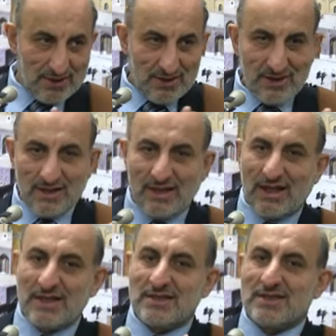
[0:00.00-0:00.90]
there
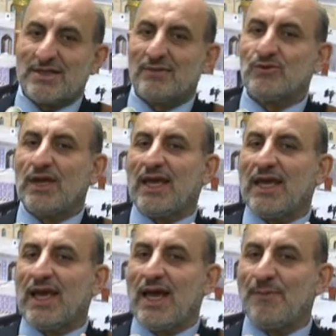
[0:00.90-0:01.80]
is somewhere a
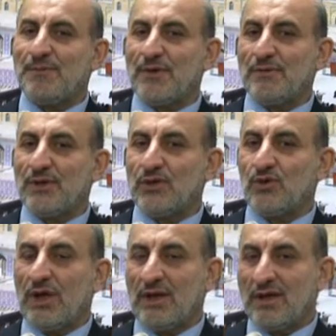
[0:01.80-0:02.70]
gap
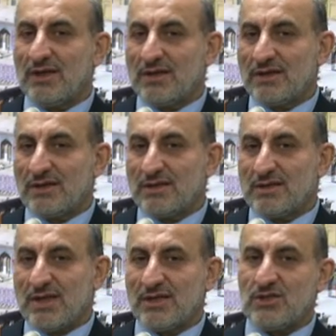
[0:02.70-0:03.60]
between
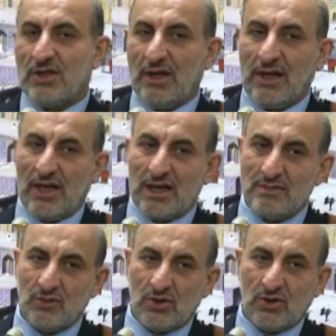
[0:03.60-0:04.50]
sensory and
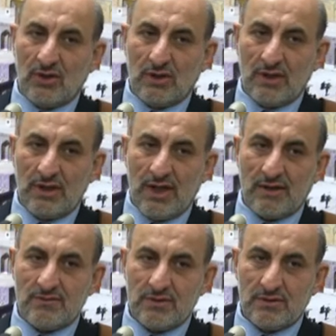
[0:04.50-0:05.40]
motor
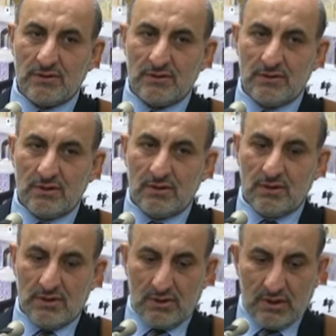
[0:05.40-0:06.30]
nerves,
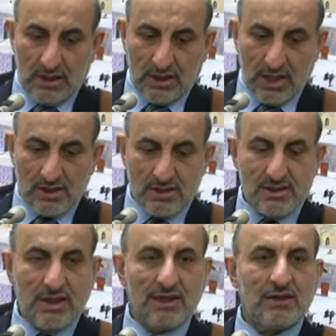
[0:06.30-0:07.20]
He can
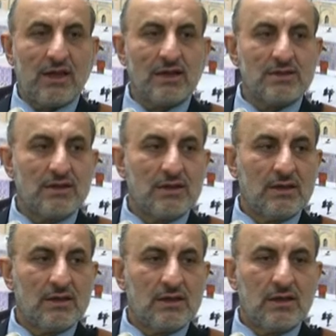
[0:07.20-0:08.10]
see things
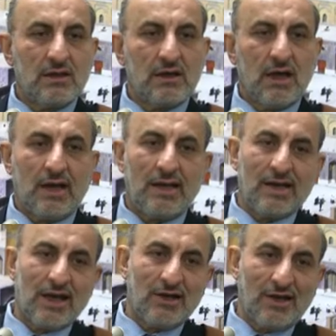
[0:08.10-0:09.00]
and he
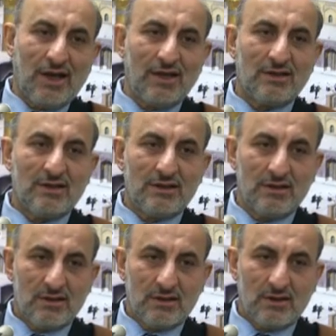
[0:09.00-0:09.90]
can read
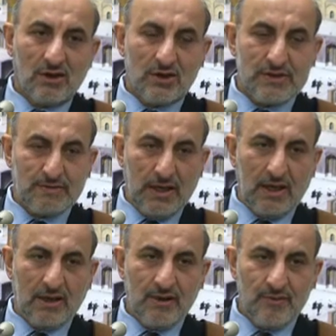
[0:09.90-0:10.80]
or
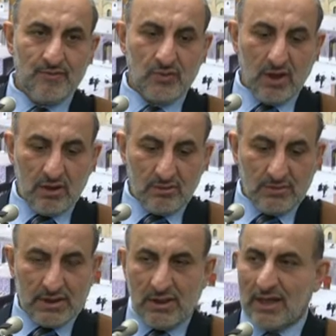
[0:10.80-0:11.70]
speak,
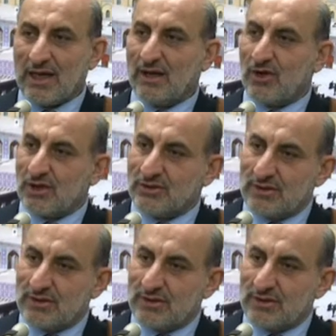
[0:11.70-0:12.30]
but he cannot